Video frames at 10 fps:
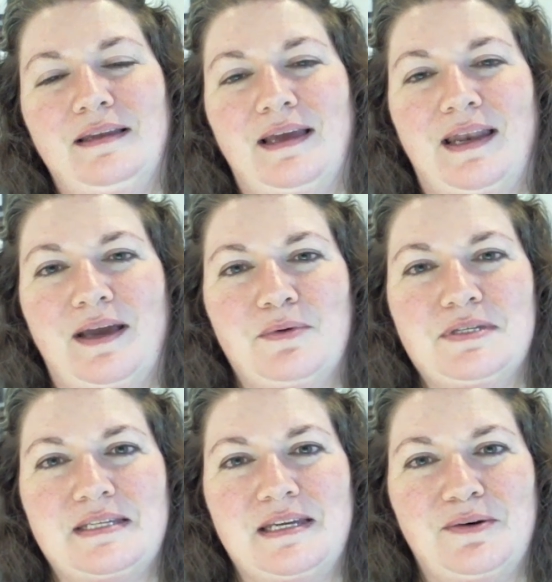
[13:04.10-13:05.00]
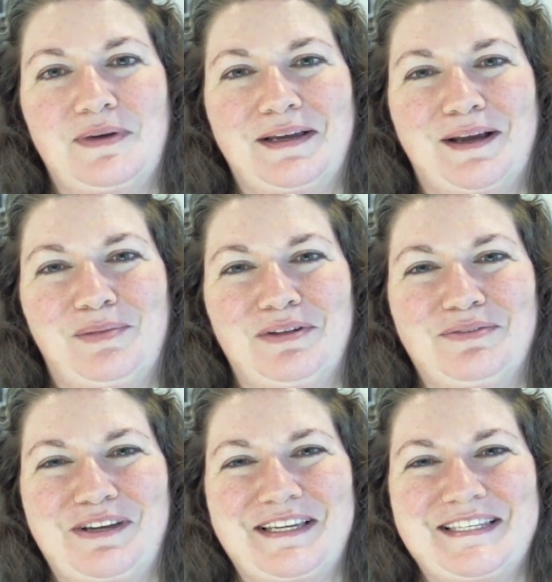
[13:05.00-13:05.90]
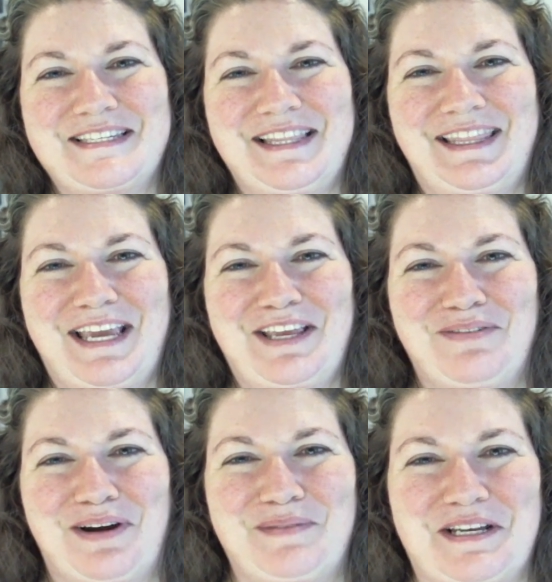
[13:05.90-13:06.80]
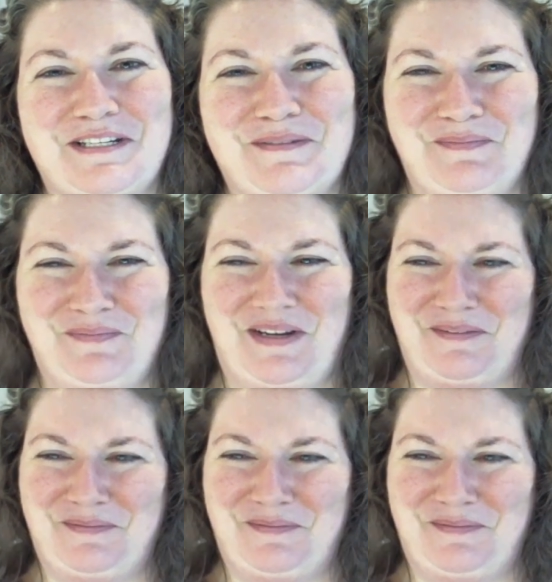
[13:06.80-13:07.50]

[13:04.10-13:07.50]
and I will see you in a couple of weeks. Thank you very much. Bye.